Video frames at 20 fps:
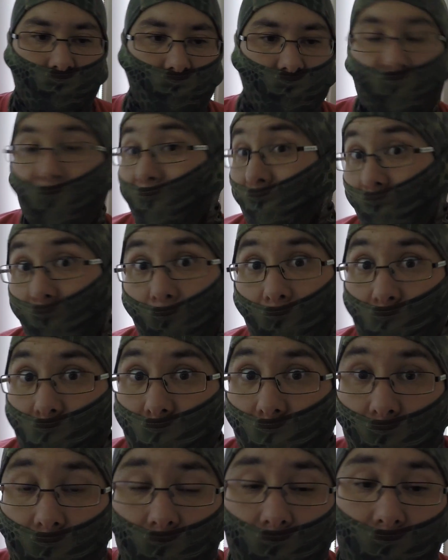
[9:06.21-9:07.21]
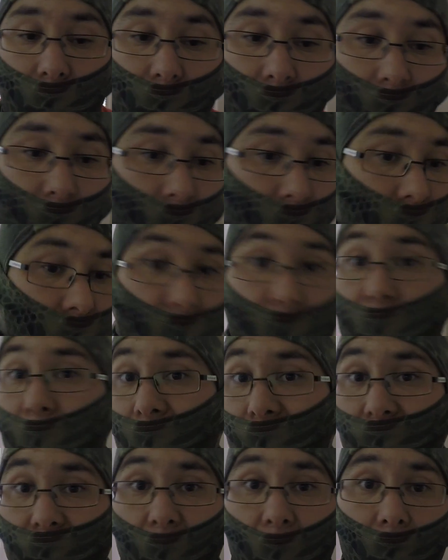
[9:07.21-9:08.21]
necklaces,
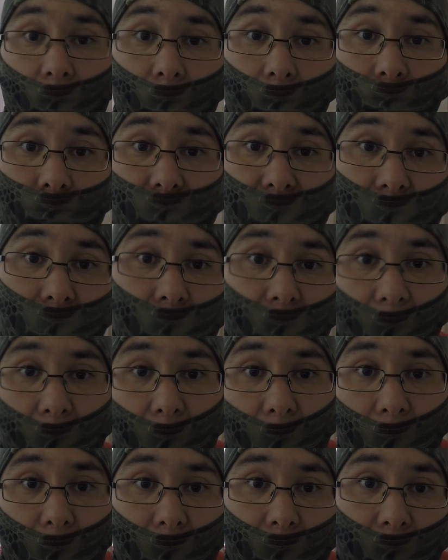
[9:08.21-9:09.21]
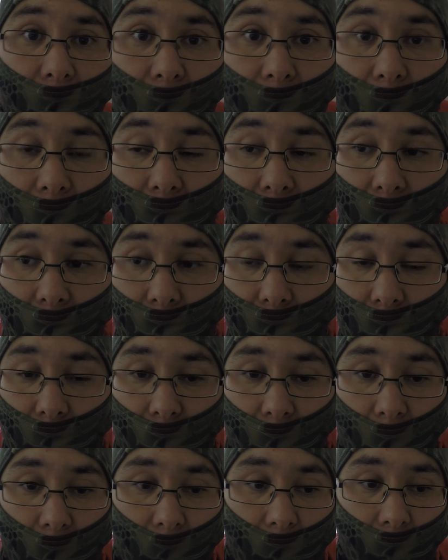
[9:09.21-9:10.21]
key fobs,
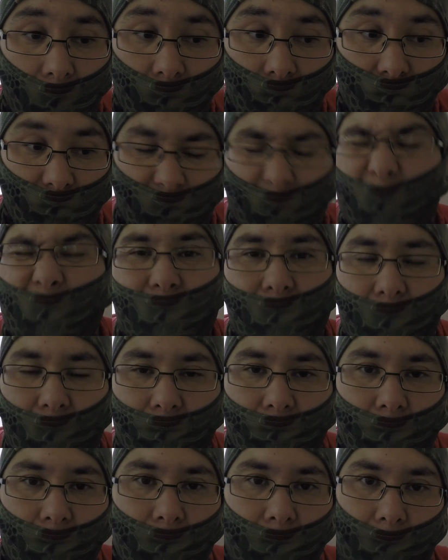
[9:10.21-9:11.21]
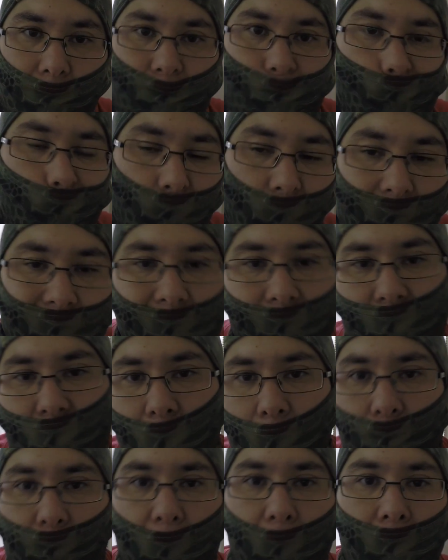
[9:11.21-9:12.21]
lots of different things. I've even
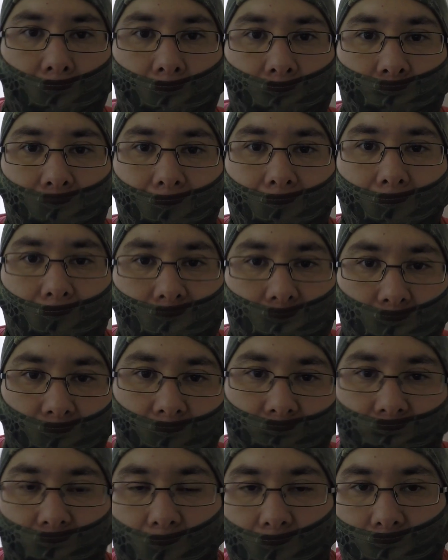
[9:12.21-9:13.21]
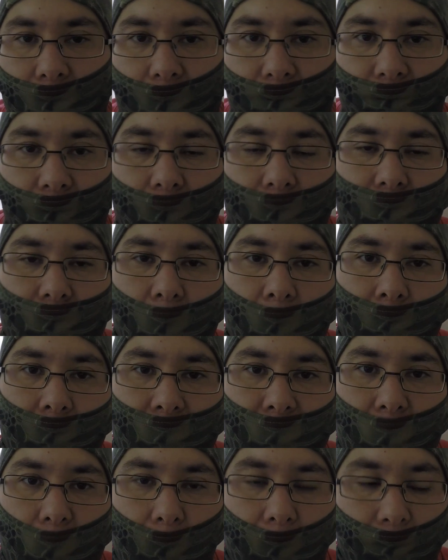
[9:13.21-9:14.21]
tried making bags, but I find that very time
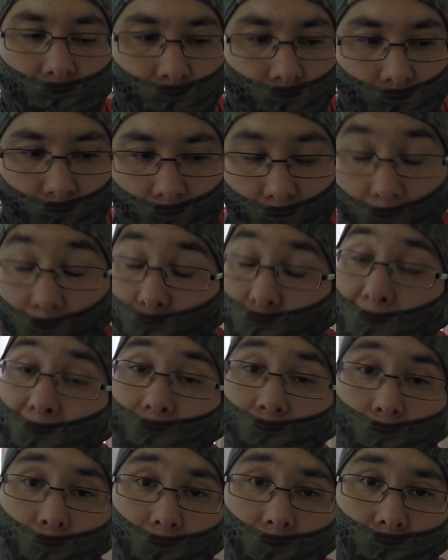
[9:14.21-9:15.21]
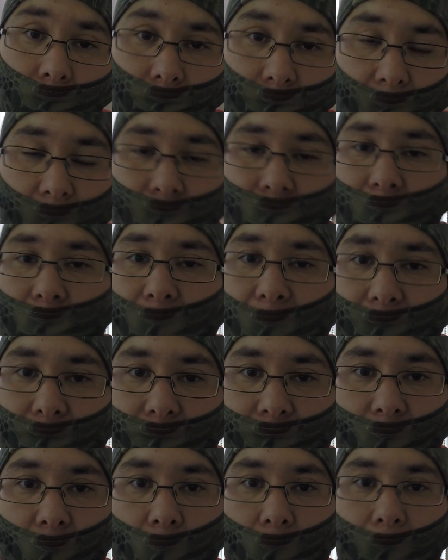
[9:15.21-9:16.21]
consuming. Made a belt, that took about
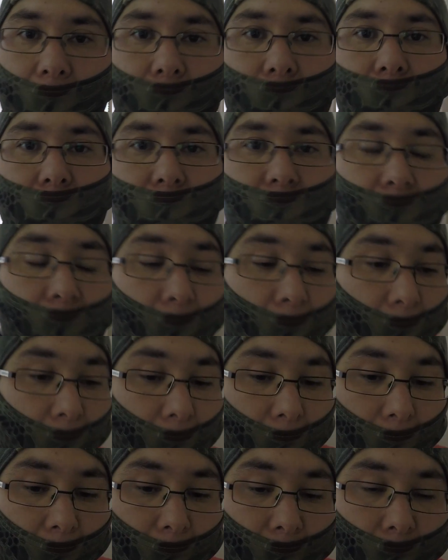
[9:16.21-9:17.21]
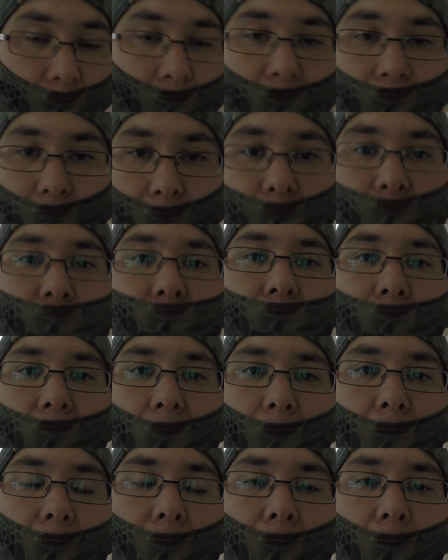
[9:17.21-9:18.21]
4 hours. Anyway,
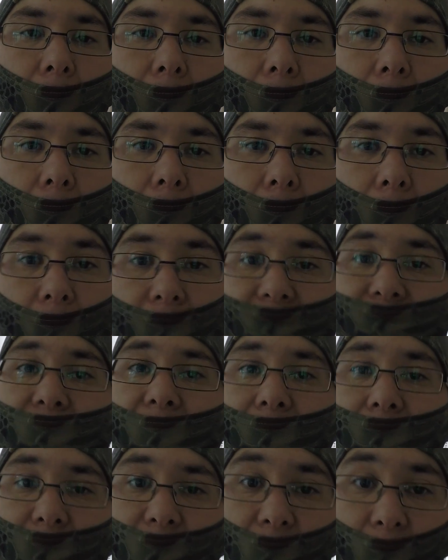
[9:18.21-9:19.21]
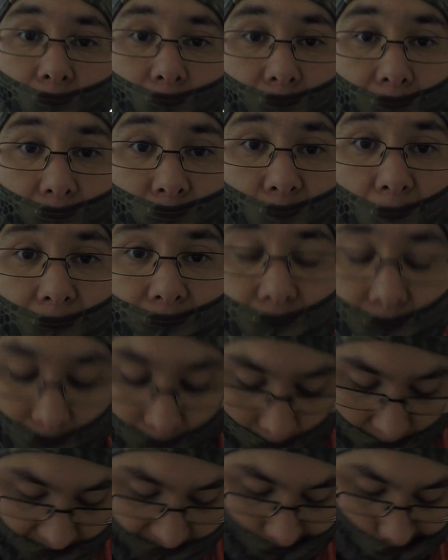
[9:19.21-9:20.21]
I've made you and wifey
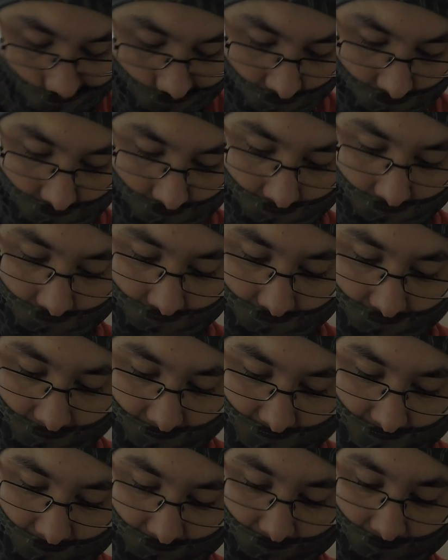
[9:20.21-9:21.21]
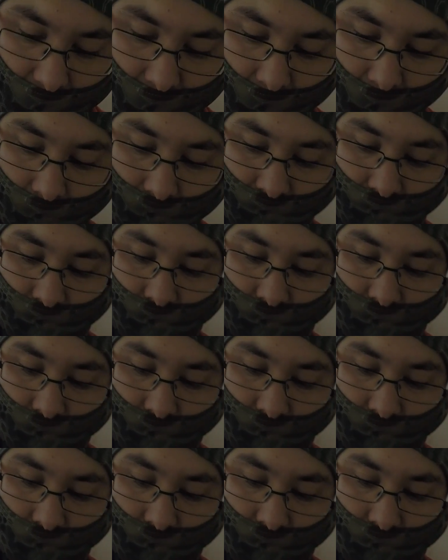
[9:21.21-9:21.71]
something. So for you,